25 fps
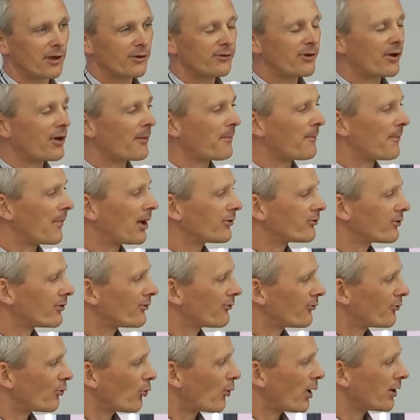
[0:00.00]
Isn't that a
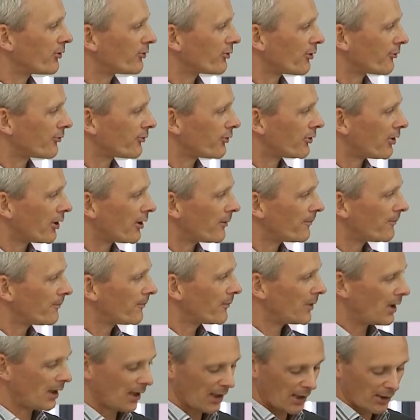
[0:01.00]
massive waste of time?
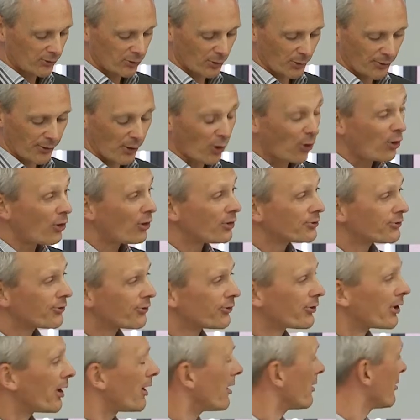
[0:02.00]
So what they all
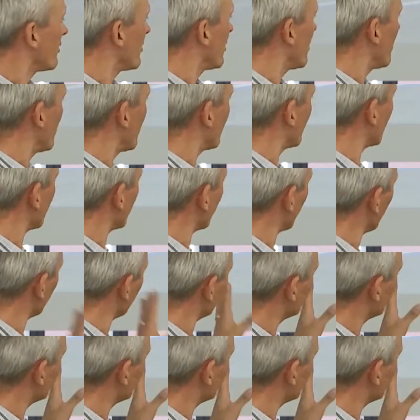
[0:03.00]
said is,